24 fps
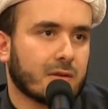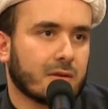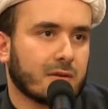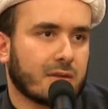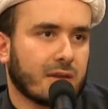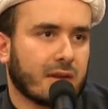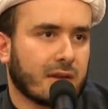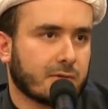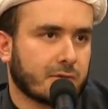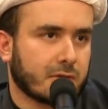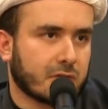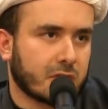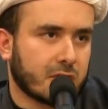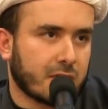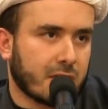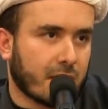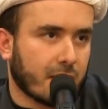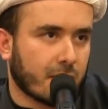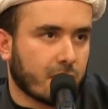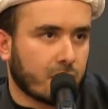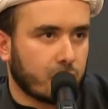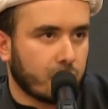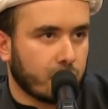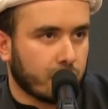The narration
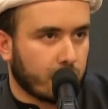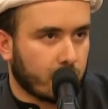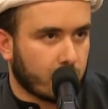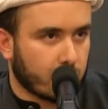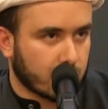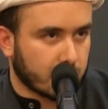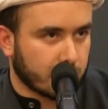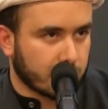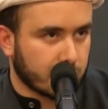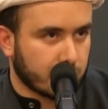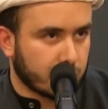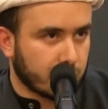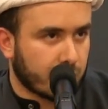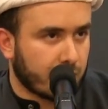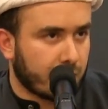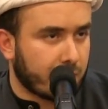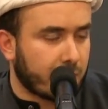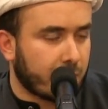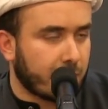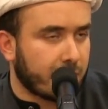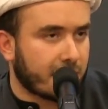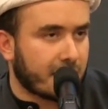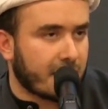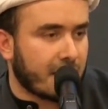has two forms. One of
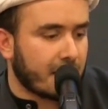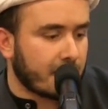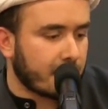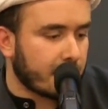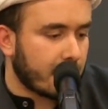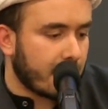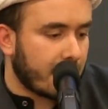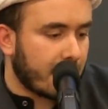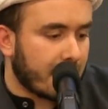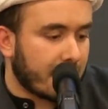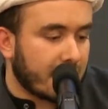them says